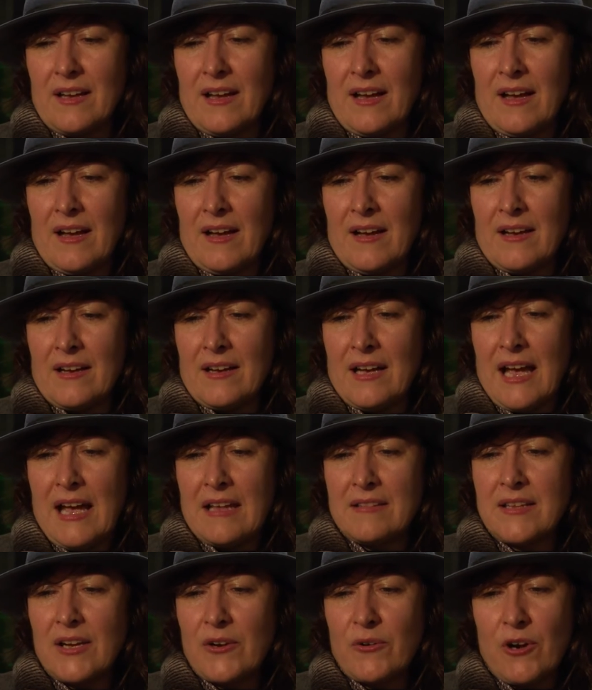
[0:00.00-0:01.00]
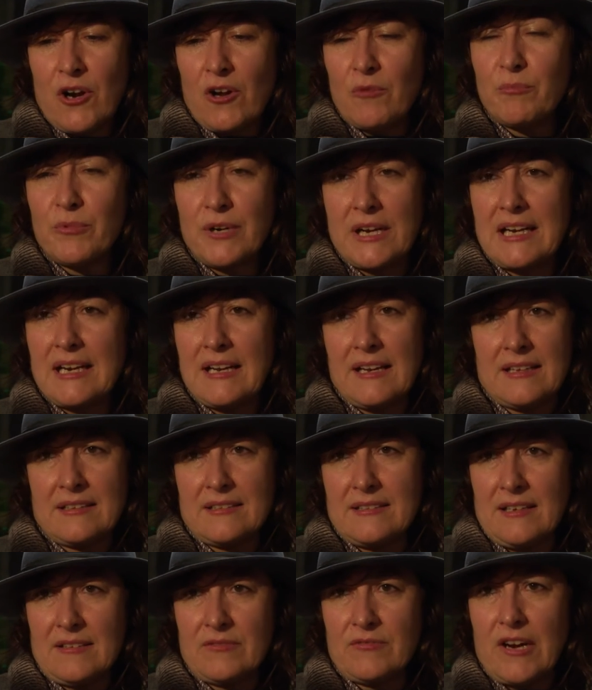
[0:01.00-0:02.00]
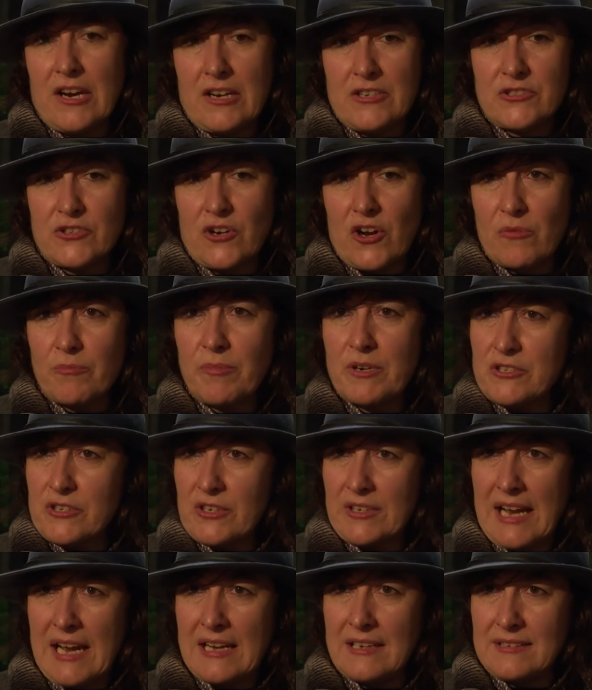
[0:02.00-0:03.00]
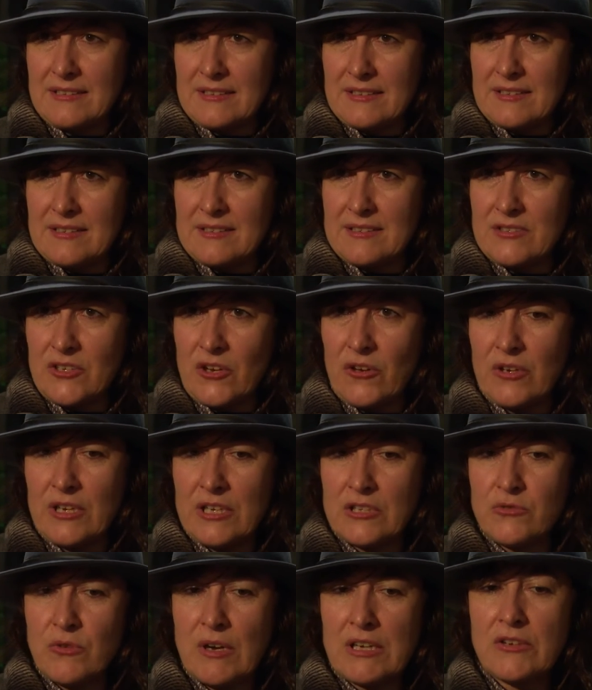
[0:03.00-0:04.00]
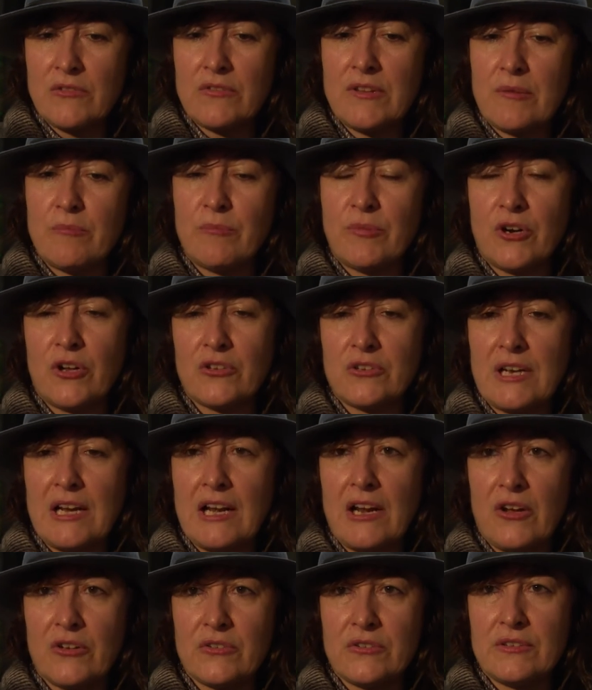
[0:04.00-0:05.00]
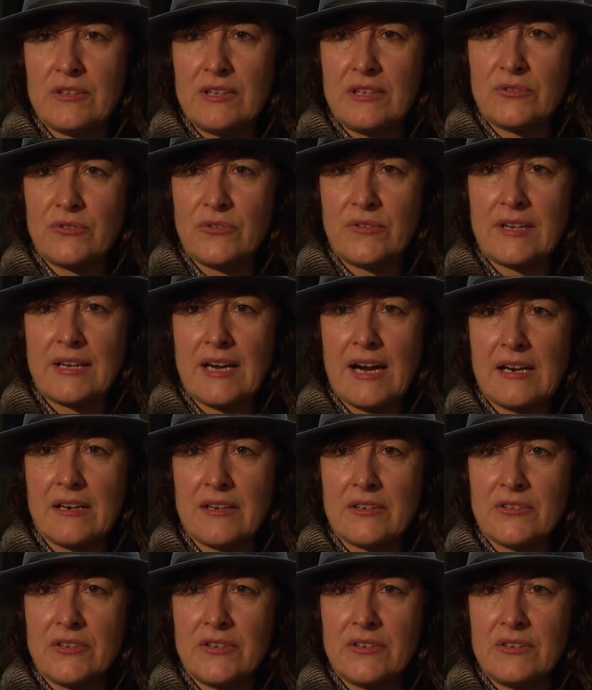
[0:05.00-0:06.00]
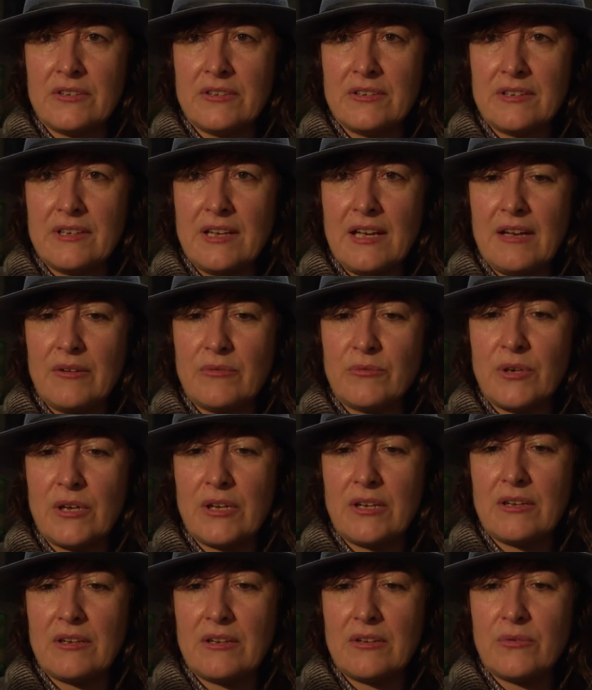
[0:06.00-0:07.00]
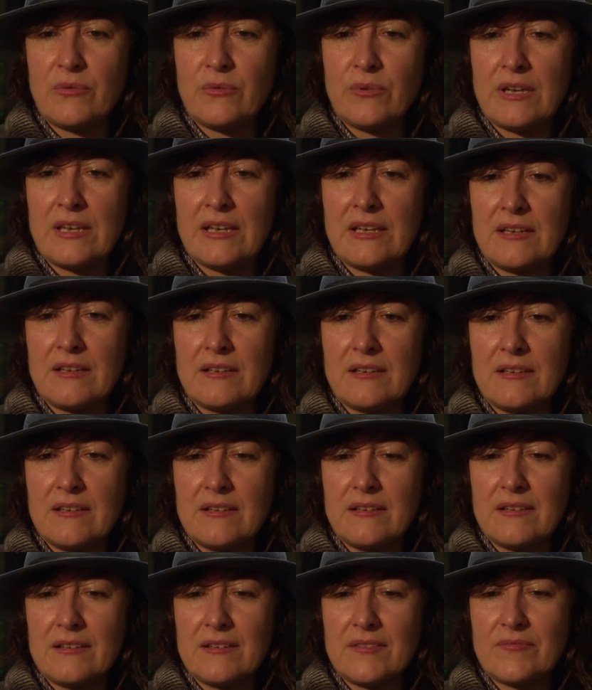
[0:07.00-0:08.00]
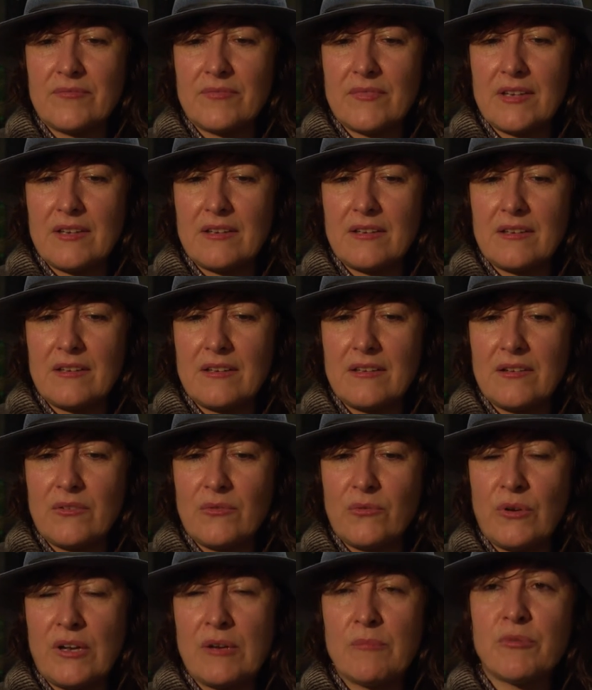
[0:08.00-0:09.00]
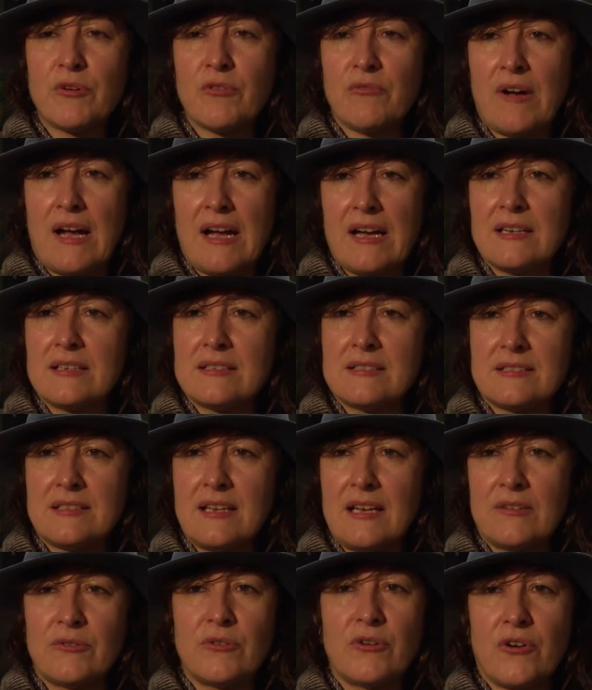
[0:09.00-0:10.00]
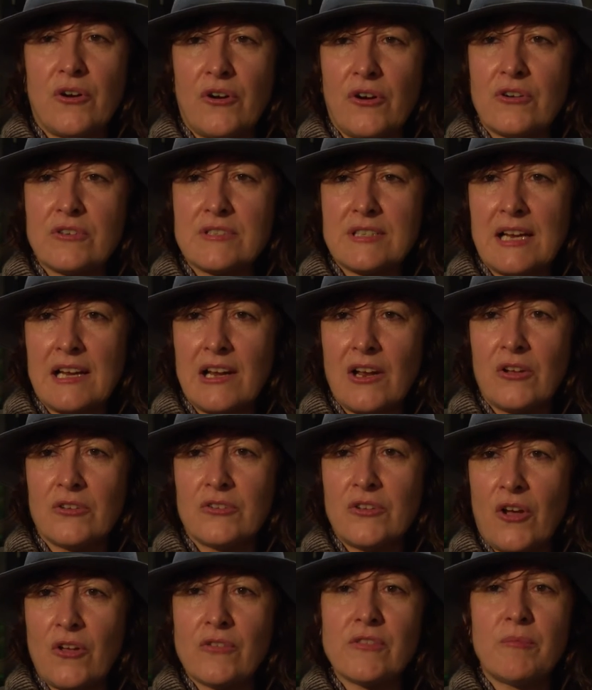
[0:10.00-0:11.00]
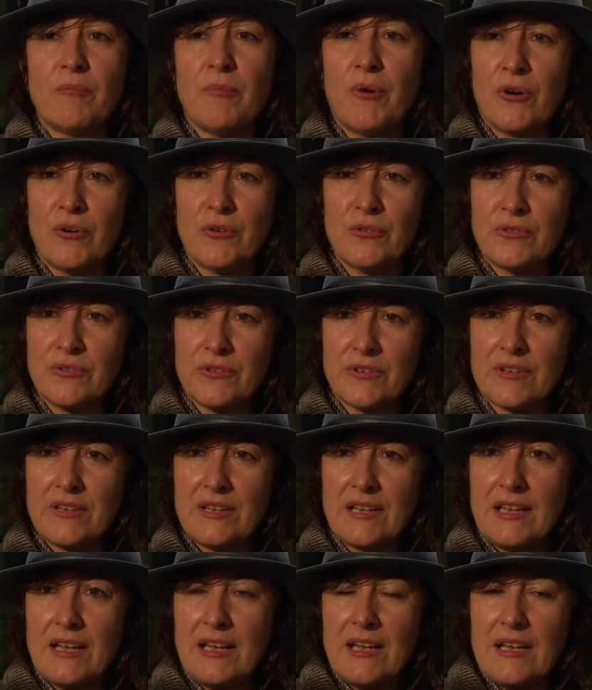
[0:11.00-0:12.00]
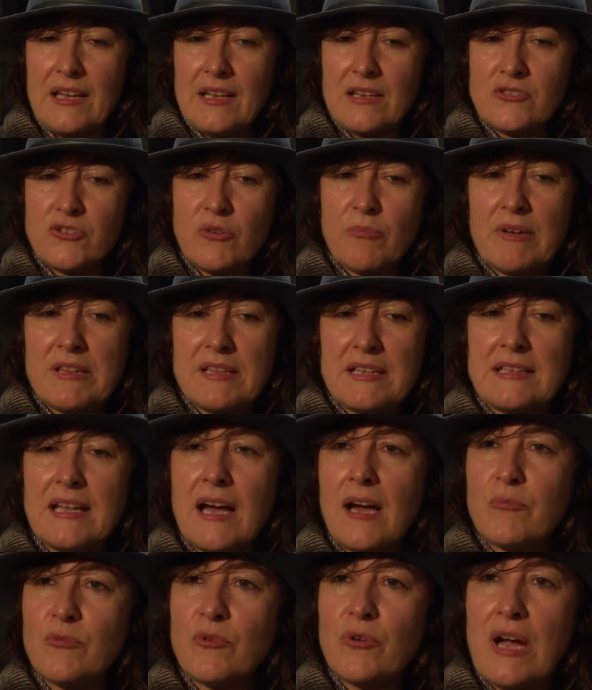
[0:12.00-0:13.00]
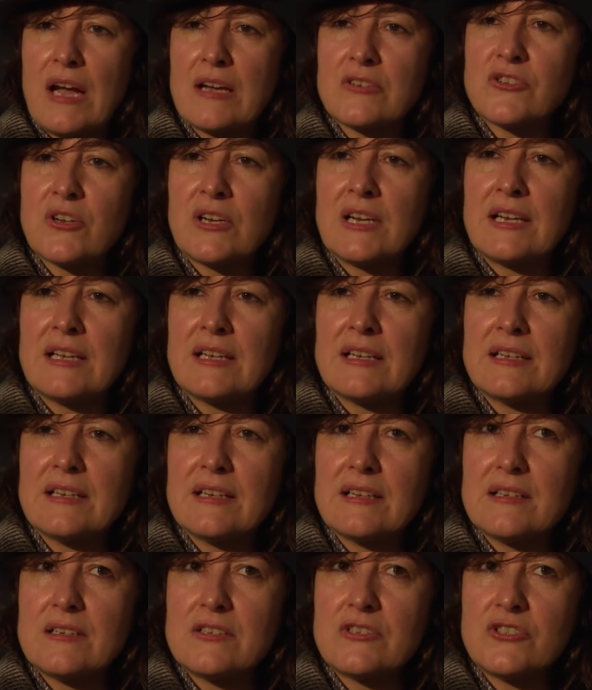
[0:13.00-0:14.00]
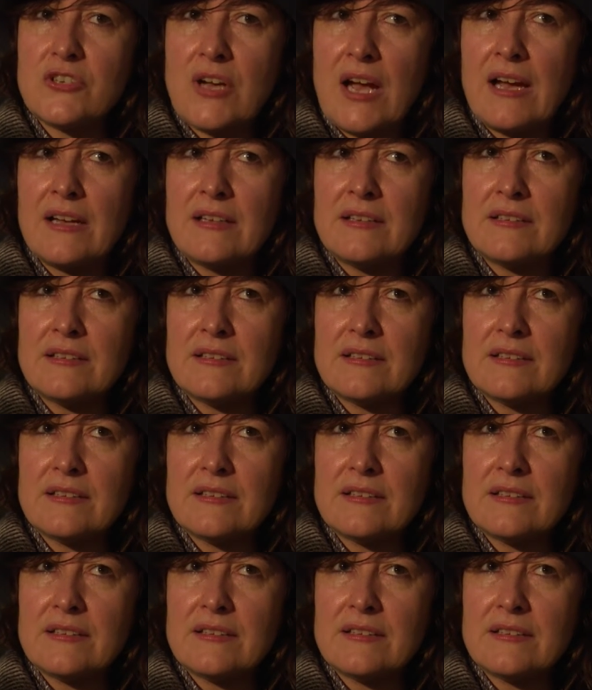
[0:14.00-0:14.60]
Uh, and they were all brilliant and very strong personalities. So each one of them brought a lot into the character. We, we we improvised and rehearsed a lot on the boat. So by the time we actually shot,